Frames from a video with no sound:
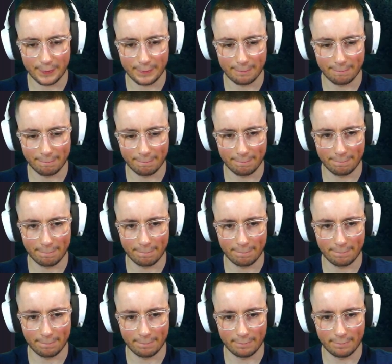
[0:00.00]

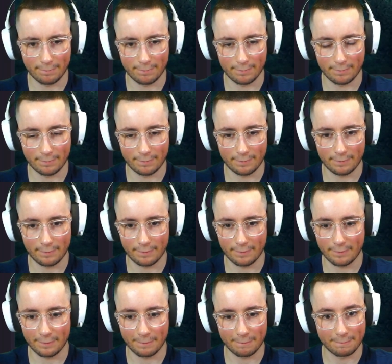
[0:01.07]
Nothing is said.